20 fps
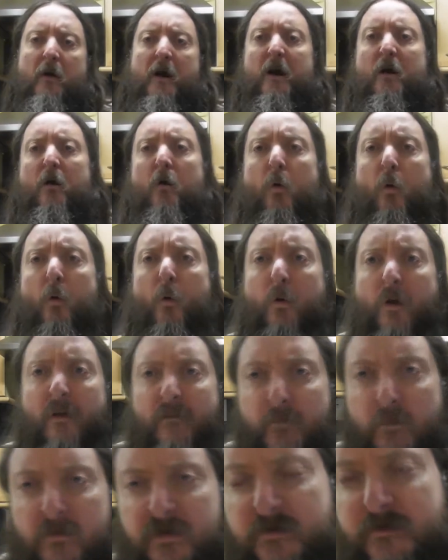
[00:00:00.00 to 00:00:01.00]
my haul.
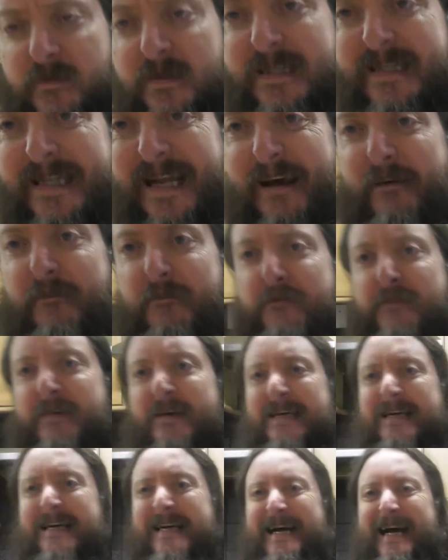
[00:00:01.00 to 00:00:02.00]
I bought some
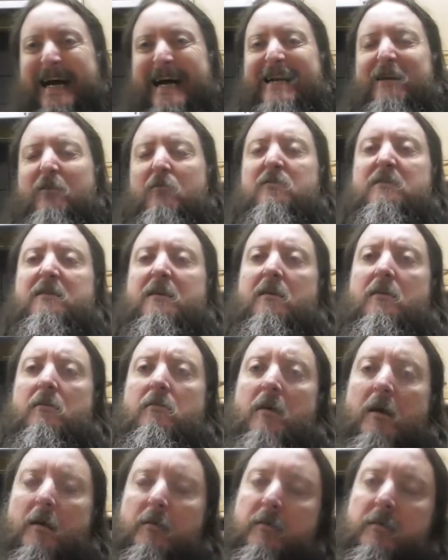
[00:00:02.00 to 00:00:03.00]
stuff and
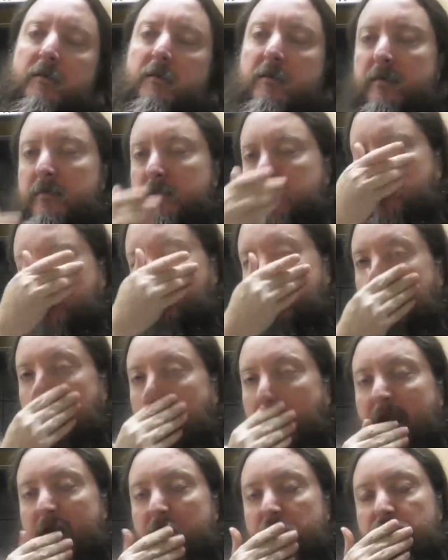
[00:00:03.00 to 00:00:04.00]
also I'm going to do a
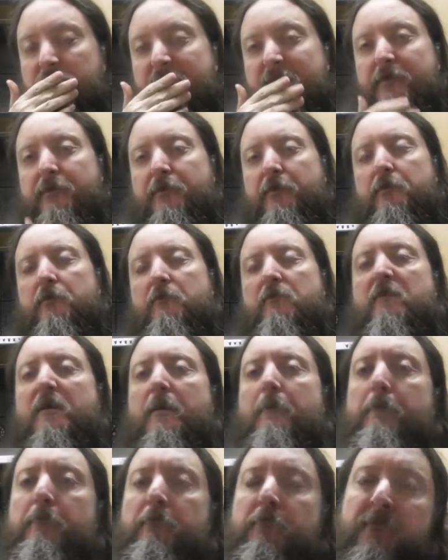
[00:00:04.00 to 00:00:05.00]
little entry for
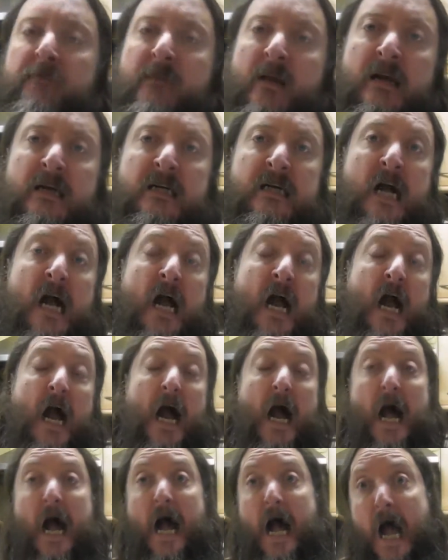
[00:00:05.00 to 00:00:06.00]
um,
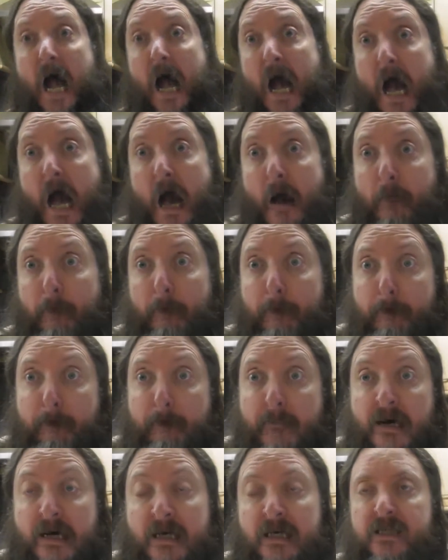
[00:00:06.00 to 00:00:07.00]

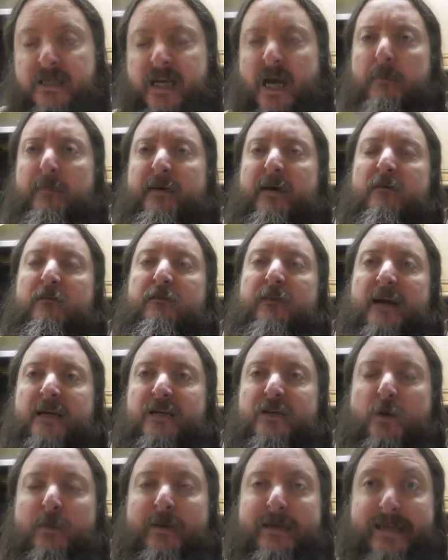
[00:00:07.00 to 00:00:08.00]
um, JPL
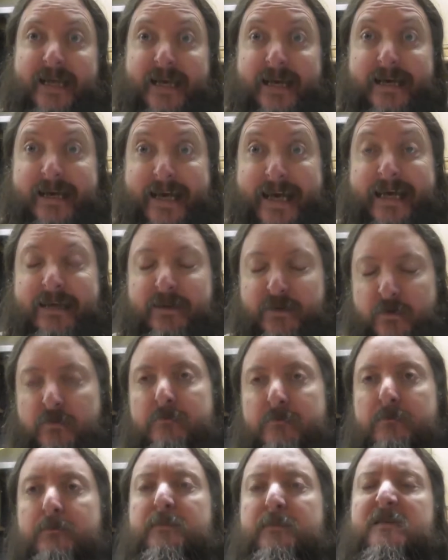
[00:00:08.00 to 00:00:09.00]
Flash Comic Geek
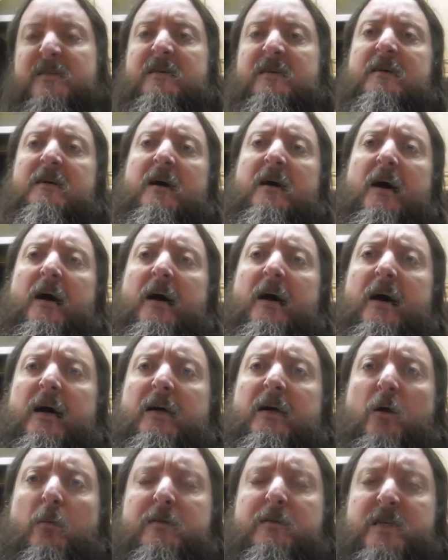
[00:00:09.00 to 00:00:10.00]
Geekdom's
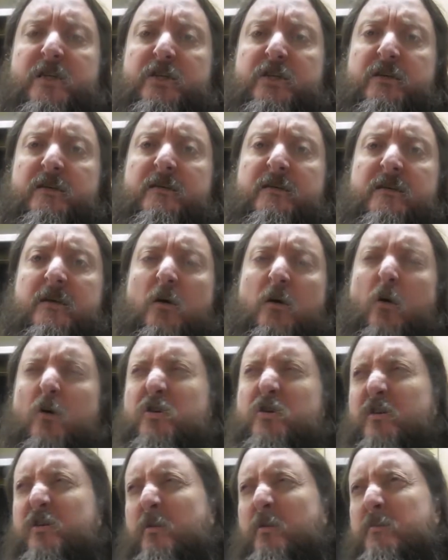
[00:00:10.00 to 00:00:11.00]
uh, competition.
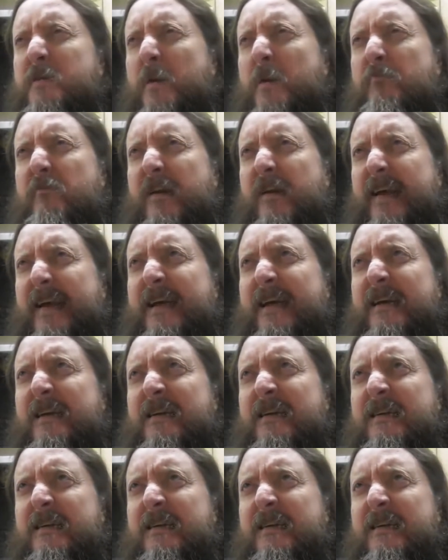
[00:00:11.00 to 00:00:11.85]
Or should I do them separately?